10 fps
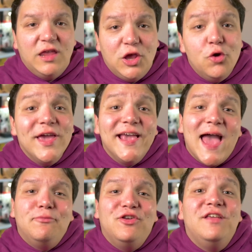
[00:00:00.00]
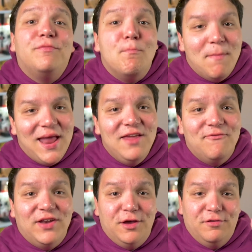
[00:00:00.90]
You can caption as many
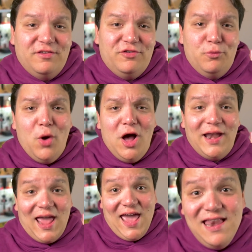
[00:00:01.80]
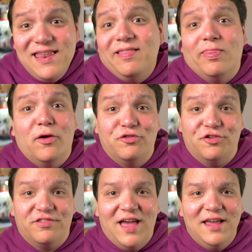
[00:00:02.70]
videos as you want and at
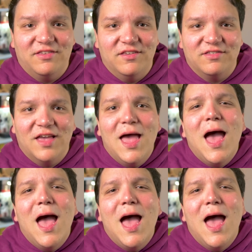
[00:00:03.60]
larger sizes.